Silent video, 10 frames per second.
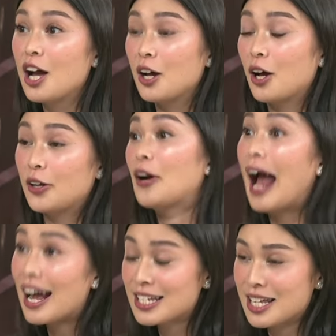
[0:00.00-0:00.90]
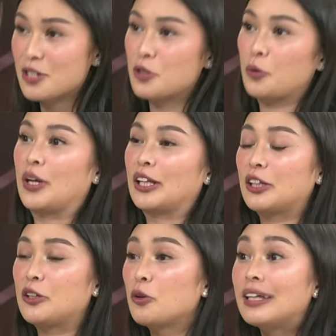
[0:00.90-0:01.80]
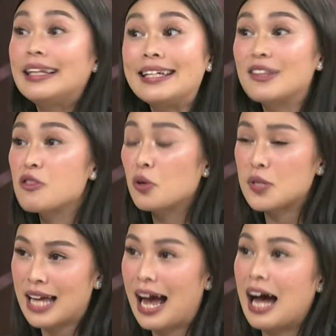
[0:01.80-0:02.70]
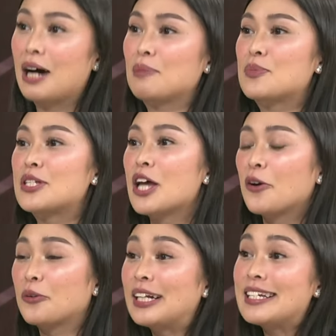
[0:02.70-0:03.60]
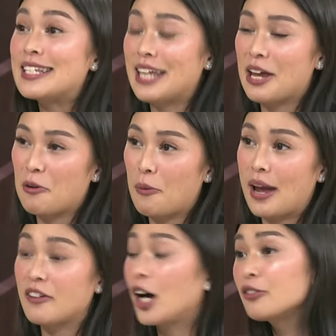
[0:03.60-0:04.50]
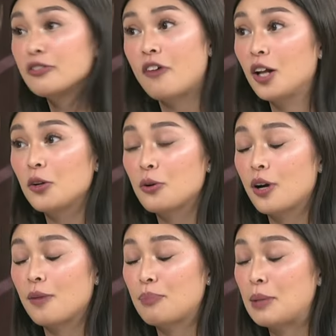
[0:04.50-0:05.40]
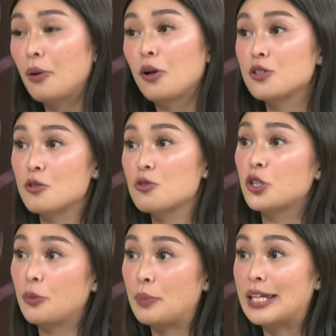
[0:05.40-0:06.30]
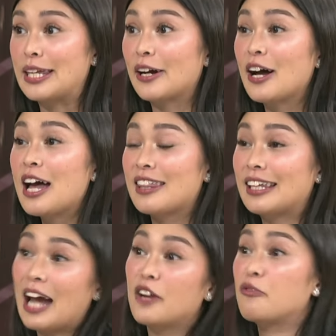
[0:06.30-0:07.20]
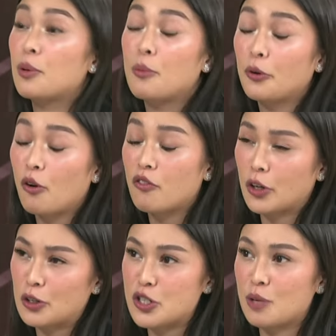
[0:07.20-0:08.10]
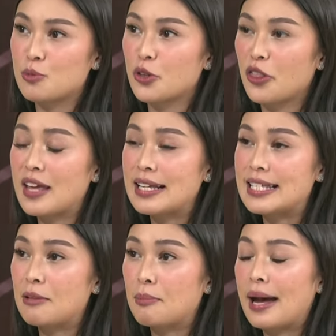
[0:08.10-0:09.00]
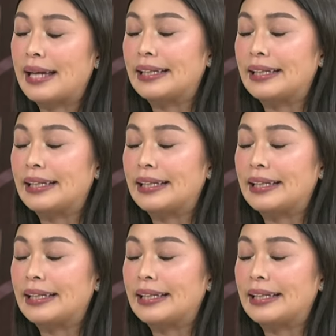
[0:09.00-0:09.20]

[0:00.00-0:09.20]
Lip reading: your access to it. Delete those apps, really stay away, unfollow people on social media that kind of promote overconsumption, things that might,